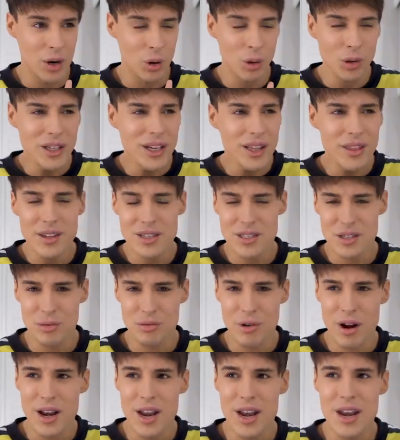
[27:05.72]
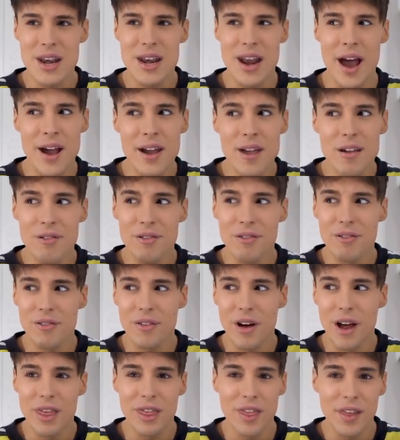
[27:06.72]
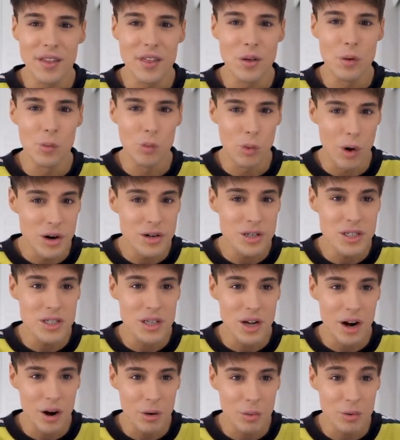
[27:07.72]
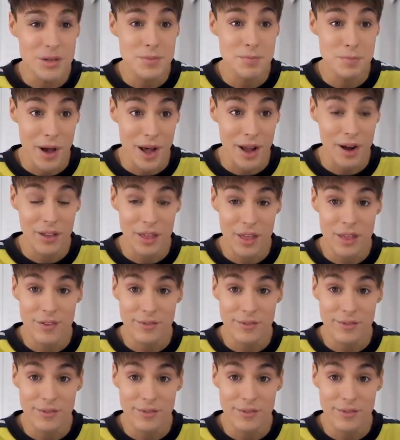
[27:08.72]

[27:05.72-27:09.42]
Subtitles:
in the serrated knife, I think the 1-star was better than the